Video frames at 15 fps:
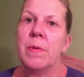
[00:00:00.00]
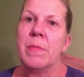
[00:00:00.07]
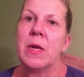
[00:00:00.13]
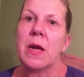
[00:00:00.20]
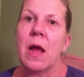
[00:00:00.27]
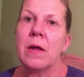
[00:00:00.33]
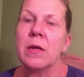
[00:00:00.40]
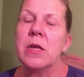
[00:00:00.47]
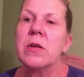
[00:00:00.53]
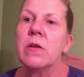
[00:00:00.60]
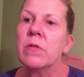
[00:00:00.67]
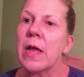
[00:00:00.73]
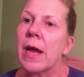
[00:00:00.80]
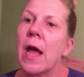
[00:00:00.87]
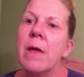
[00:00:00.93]
I mean, you know,
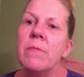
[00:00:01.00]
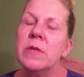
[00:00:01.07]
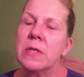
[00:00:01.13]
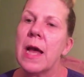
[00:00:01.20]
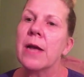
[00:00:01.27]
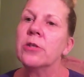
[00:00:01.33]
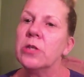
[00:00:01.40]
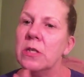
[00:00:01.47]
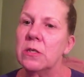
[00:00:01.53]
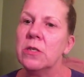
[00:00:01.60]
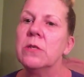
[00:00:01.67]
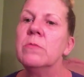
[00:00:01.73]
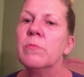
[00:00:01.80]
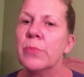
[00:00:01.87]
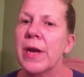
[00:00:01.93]
like I was actually
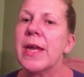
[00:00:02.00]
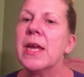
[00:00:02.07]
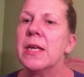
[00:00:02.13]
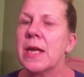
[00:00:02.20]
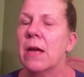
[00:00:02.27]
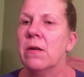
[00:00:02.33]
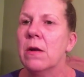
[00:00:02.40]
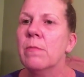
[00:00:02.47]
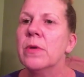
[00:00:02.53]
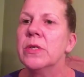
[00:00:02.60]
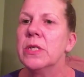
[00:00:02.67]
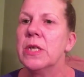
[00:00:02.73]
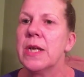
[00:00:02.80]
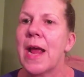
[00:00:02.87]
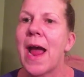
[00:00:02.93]
breaking down
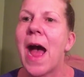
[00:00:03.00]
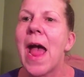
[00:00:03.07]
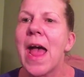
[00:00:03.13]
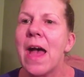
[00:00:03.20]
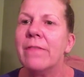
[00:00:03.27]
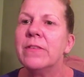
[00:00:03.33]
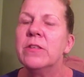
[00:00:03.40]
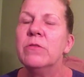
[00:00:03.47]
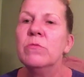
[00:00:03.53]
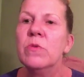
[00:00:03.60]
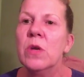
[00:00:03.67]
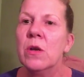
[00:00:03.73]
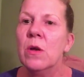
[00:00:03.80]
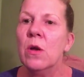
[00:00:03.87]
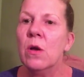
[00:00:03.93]
numbers today. I have to
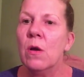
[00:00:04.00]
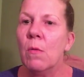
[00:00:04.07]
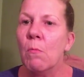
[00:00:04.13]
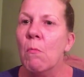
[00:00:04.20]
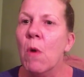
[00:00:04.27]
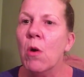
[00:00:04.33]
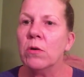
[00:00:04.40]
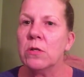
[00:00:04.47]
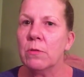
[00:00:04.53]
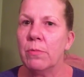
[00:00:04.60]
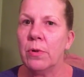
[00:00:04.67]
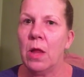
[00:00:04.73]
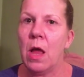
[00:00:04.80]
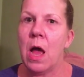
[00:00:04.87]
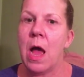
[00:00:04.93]

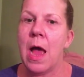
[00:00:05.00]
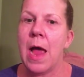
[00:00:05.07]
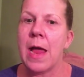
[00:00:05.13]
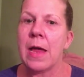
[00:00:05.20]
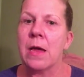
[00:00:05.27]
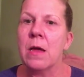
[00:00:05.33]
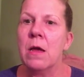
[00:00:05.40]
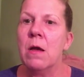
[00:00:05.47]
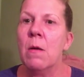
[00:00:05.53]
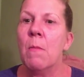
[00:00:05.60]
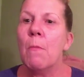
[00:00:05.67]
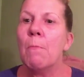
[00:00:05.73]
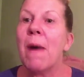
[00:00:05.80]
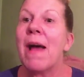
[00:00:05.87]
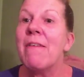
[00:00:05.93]
multiply
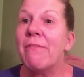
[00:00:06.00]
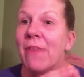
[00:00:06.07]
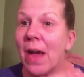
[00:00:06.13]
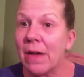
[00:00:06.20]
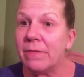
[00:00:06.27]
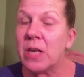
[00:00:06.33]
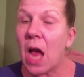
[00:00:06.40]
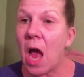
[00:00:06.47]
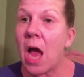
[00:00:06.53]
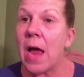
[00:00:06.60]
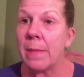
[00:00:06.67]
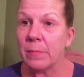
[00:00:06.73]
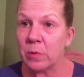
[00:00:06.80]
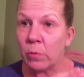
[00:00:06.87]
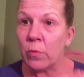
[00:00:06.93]
by 5
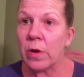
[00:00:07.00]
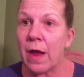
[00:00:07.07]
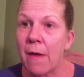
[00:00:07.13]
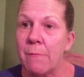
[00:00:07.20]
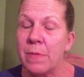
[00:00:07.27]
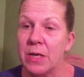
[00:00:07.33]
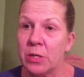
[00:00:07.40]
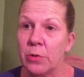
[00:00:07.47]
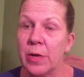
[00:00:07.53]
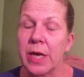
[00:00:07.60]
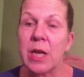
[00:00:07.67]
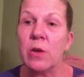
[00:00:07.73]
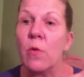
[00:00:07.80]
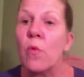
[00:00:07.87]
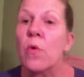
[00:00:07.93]
times what I've been doing
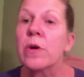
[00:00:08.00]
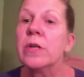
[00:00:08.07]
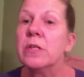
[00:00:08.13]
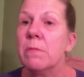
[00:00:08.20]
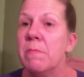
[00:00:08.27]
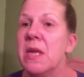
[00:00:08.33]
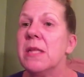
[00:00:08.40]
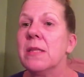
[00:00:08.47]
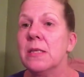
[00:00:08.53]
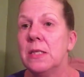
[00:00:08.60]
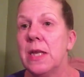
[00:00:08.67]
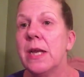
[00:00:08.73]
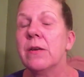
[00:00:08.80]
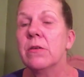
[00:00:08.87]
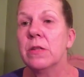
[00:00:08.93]
in order to meet the
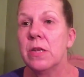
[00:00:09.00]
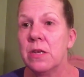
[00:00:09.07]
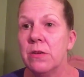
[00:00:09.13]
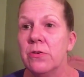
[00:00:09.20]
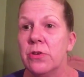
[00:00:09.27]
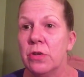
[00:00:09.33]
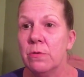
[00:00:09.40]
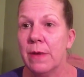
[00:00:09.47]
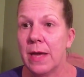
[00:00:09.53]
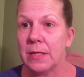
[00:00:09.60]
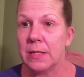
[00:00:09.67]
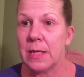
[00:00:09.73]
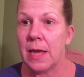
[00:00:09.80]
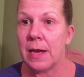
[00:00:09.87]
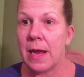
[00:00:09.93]
standard that YouTube
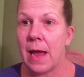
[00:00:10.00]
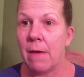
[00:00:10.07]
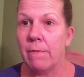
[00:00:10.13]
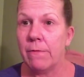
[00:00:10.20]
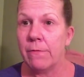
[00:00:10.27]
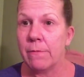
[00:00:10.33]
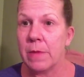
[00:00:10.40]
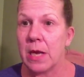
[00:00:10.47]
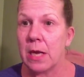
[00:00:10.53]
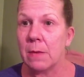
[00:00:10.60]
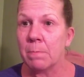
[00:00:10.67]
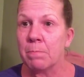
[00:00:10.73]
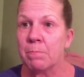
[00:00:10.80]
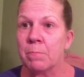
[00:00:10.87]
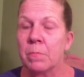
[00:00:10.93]
has set out for me.
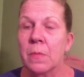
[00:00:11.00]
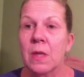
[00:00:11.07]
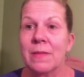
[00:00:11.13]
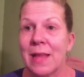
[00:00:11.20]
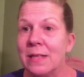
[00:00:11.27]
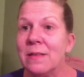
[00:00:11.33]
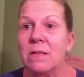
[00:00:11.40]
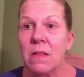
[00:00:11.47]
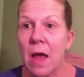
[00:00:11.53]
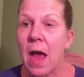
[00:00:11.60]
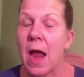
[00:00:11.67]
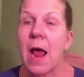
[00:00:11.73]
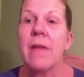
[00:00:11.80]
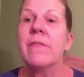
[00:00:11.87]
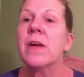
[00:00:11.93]
That's a
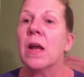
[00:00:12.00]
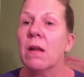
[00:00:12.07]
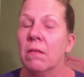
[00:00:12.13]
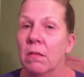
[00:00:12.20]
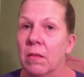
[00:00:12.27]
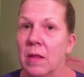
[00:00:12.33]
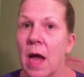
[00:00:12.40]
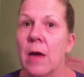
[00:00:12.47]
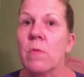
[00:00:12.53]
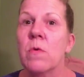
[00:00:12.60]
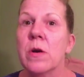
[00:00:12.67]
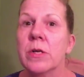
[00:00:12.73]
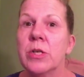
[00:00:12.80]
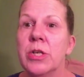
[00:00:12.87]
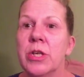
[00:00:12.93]
lot. I've got a lot of
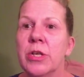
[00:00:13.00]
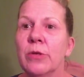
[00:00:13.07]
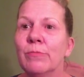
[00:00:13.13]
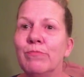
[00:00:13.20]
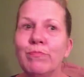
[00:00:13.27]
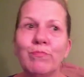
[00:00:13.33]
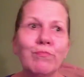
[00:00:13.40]
work to do.